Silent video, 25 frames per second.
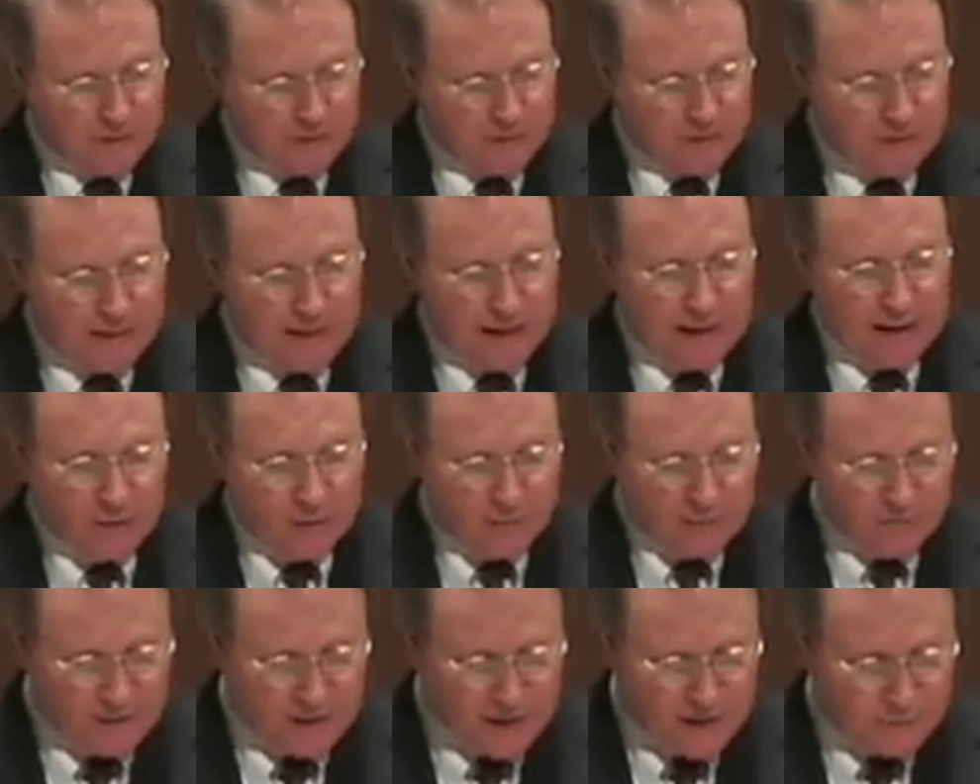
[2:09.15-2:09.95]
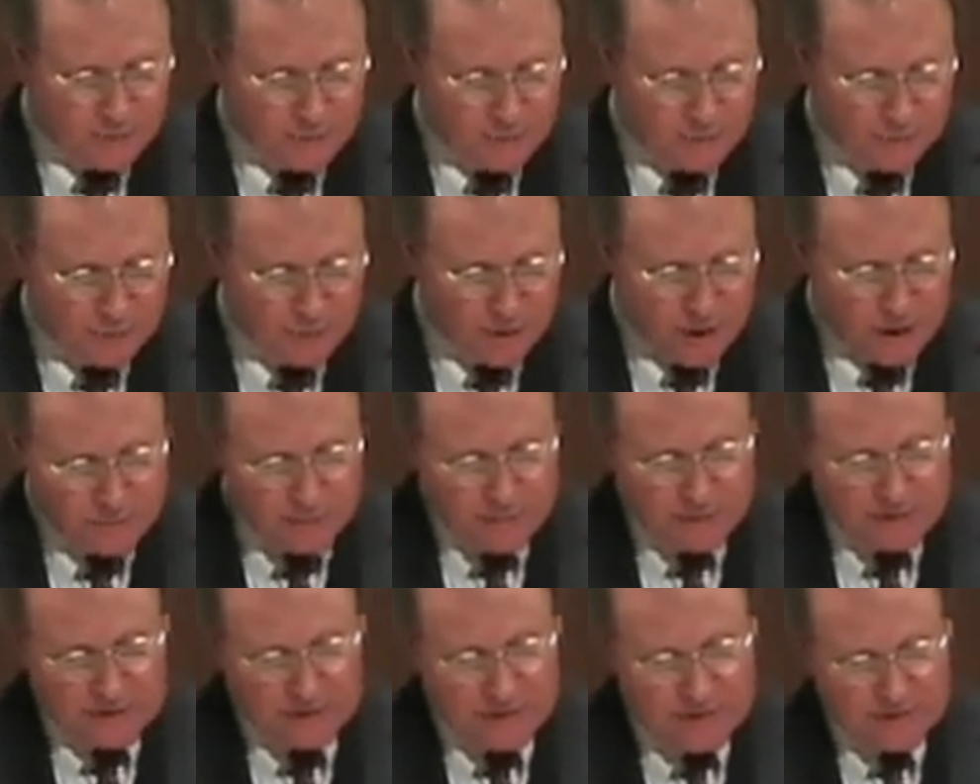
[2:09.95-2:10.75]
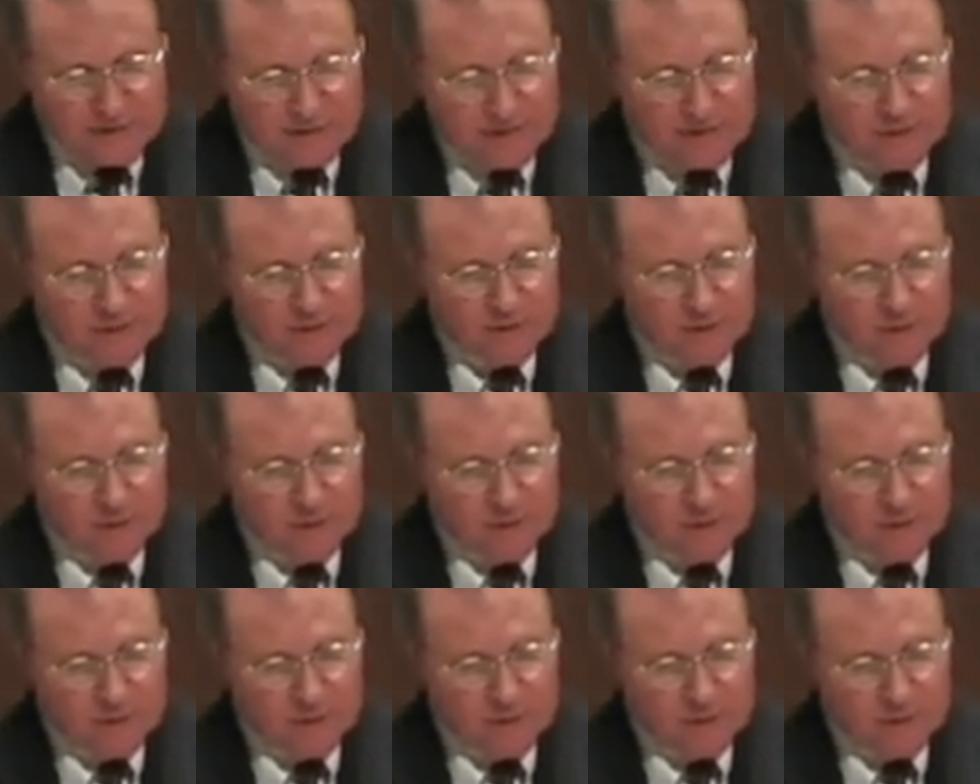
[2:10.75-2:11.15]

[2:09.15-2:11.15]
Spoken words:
the Au Family Properties,